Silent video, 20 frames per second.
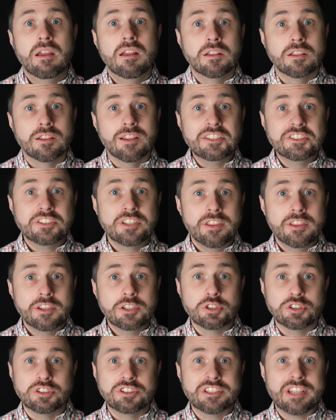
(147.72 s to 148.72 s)
Let's say that
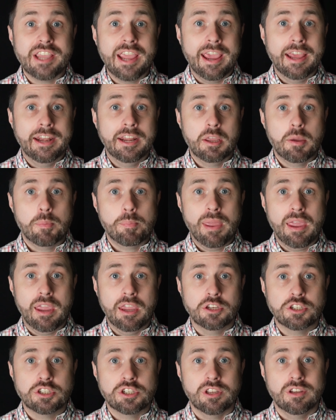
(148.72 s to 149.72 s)
you're scanning a
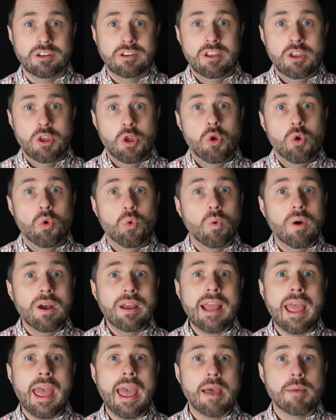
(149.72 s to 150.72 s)
patient. What
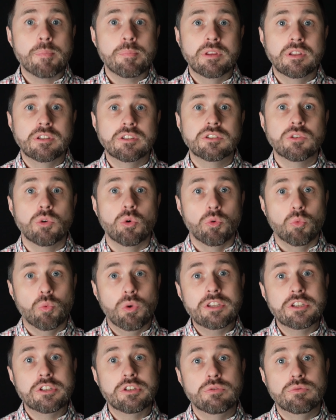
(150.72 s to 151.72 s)
happens, or
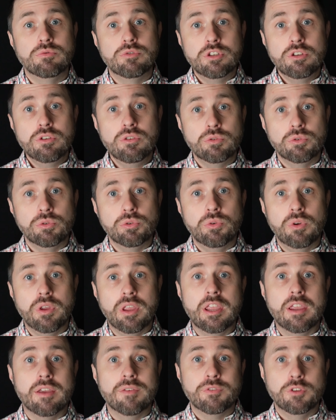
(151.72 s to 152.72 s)
what do you do
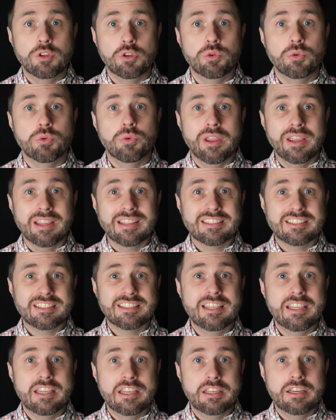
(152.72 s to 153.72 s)
if you
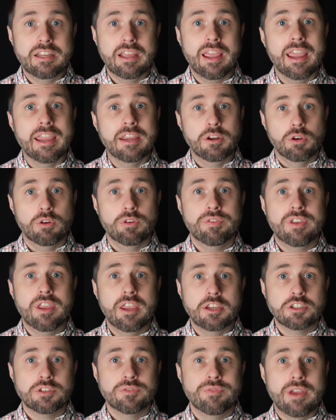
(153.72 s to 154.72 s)
exceed a
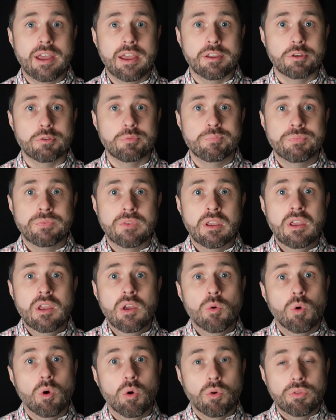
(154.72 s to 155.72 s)
notification value?
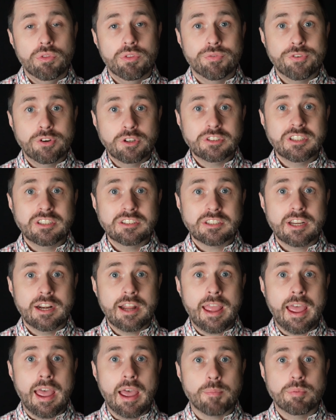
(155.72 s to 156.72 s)
Well, the first thing that's going
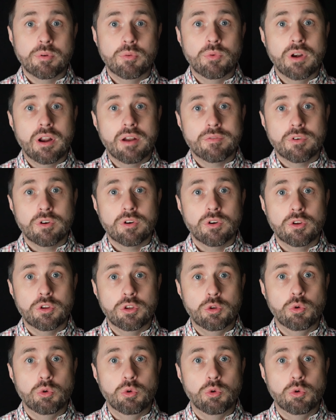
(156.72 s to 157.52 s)
to happen whenever